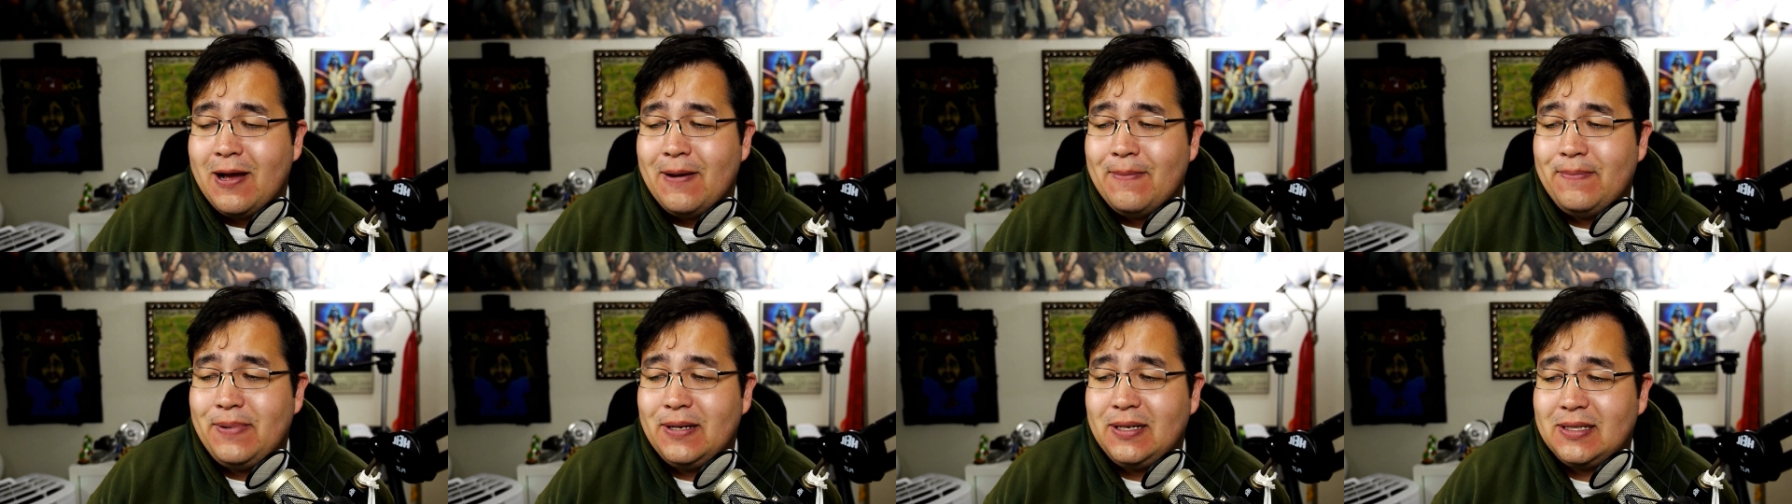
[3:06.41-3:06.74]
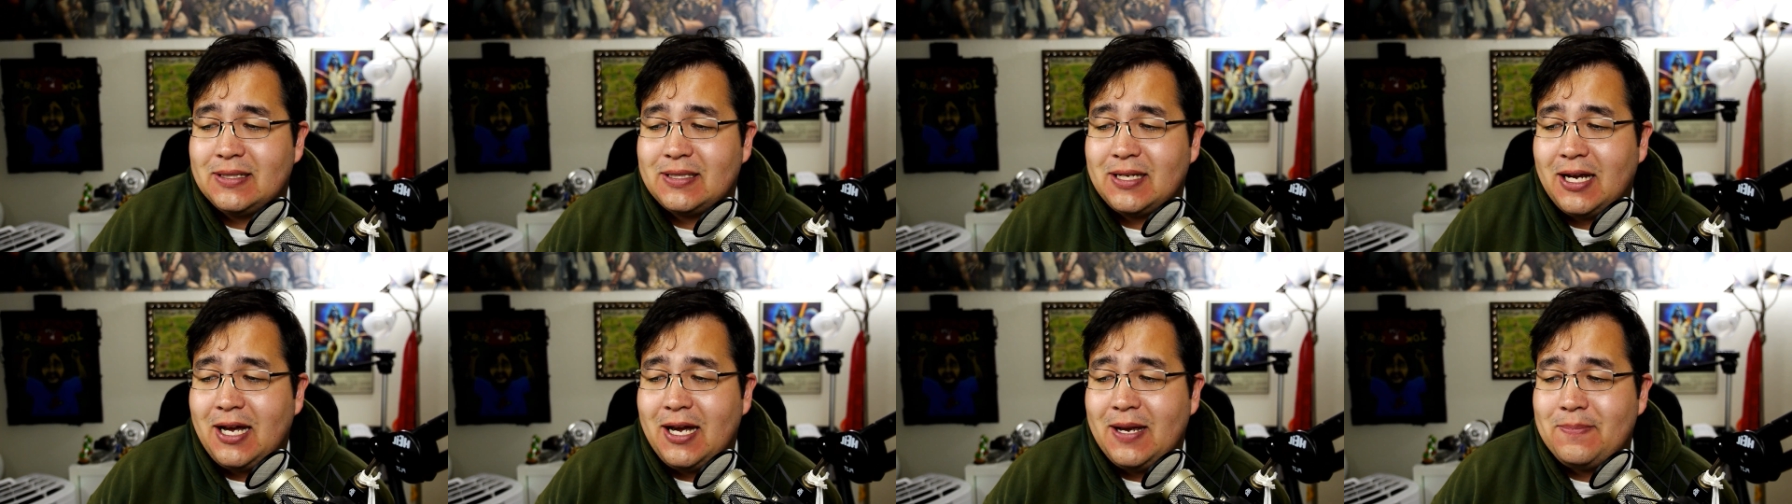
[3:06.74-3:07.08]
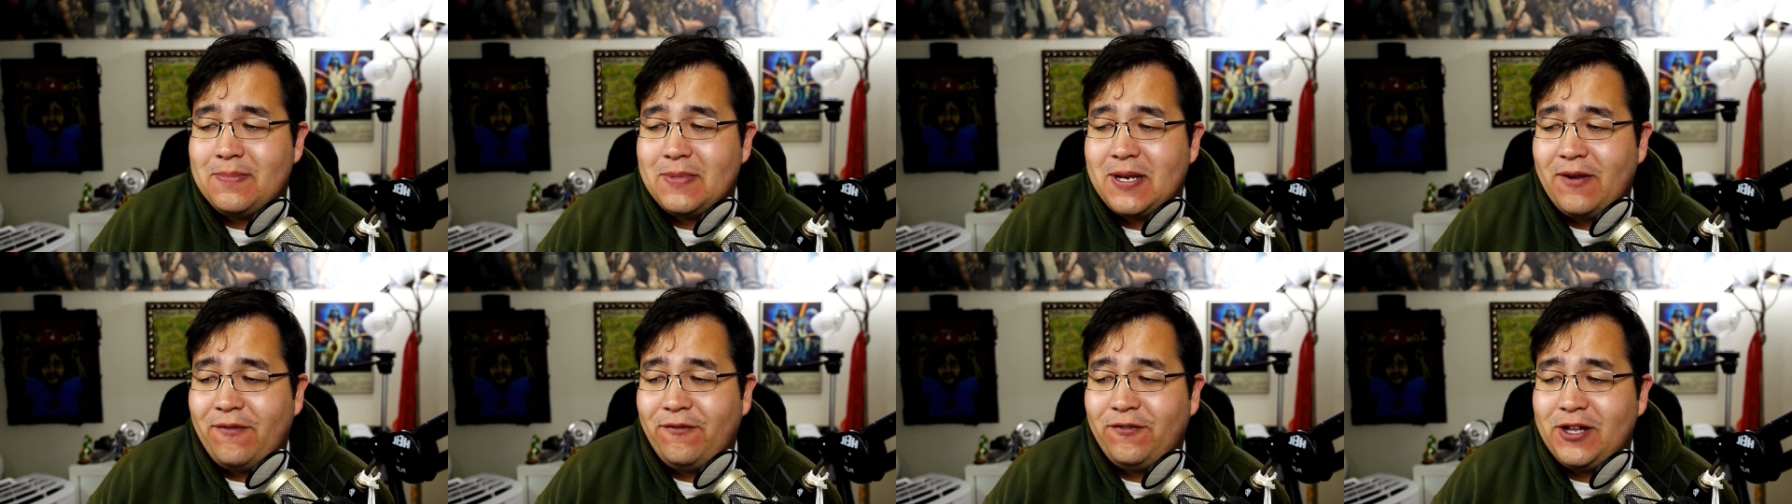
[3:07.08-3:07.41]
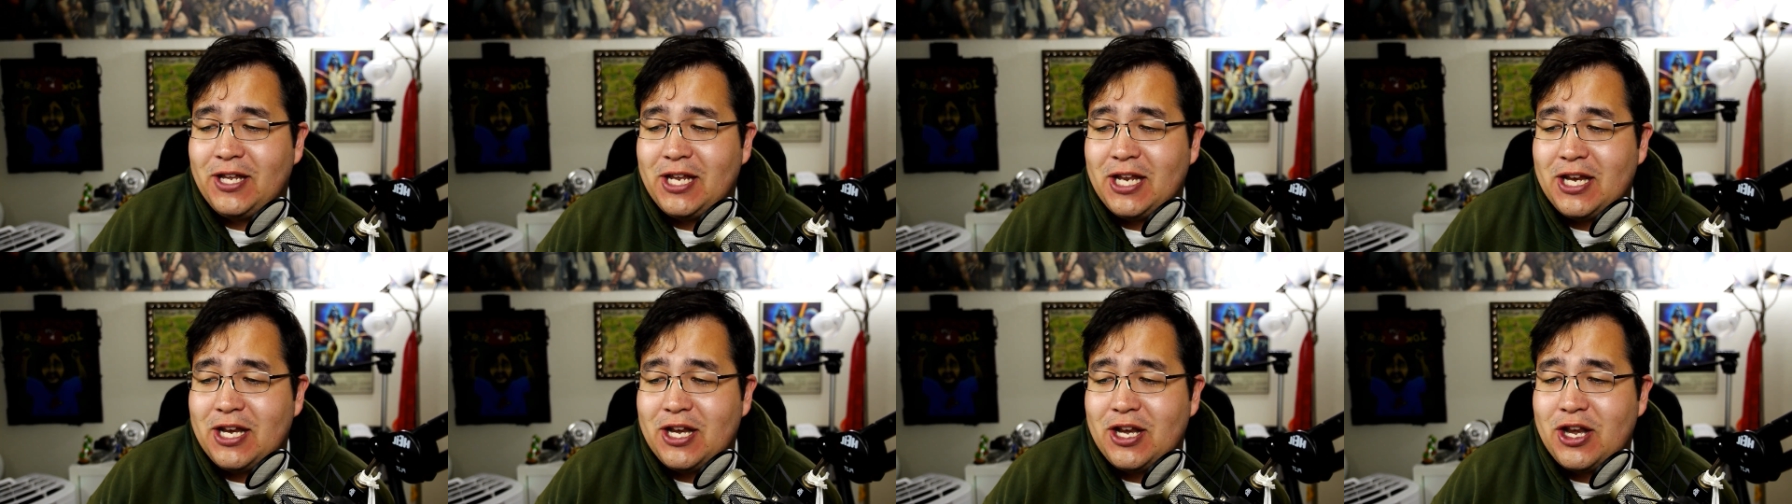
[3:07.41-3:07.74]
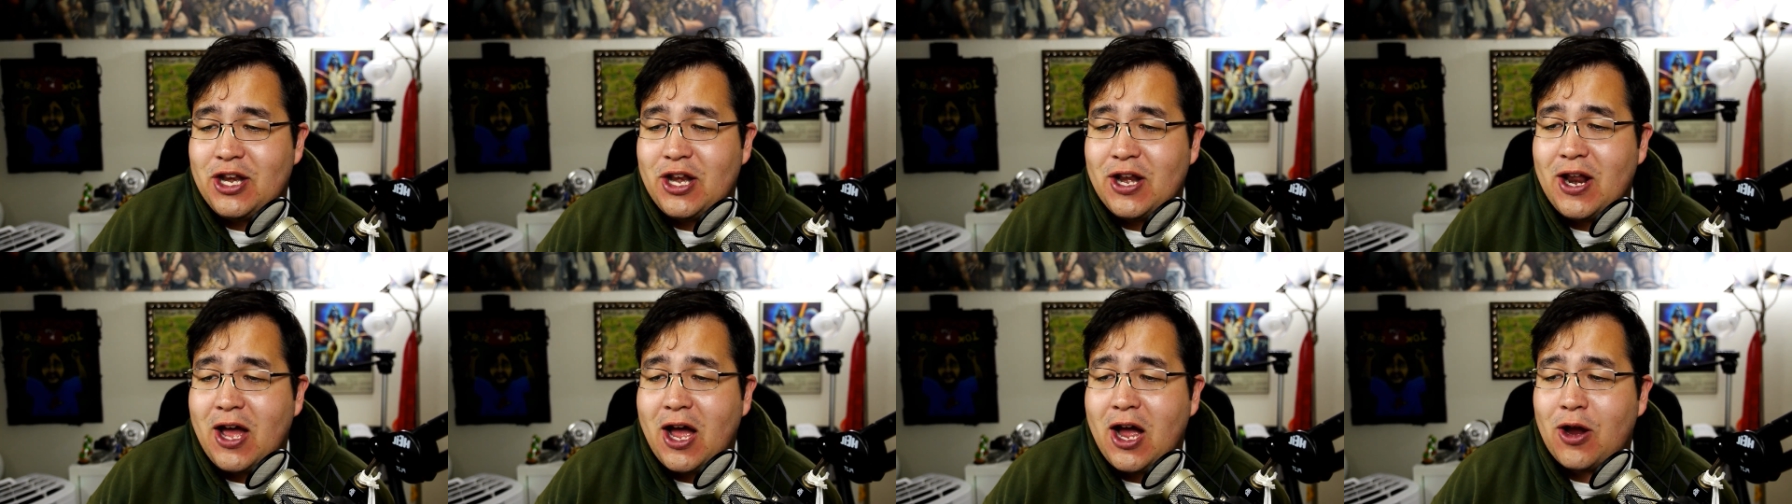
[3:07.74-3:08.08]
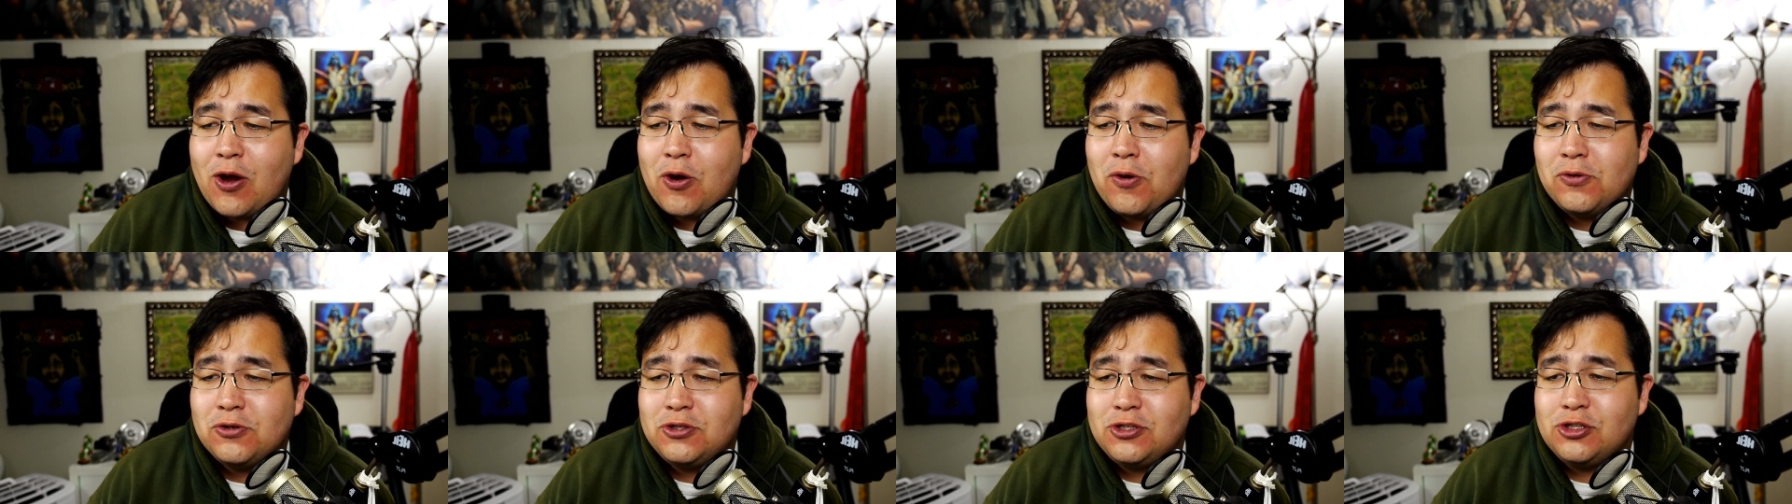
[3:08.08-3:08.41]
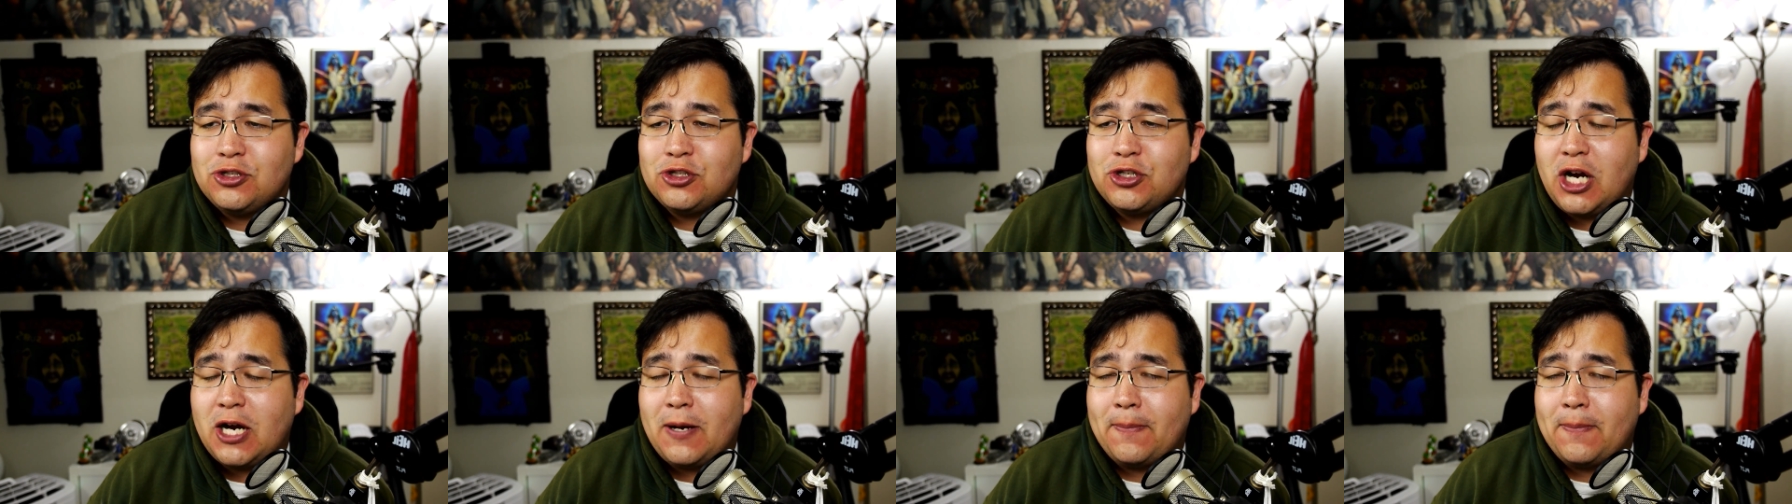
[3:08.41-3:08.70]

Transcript: but I'm definitely not going to try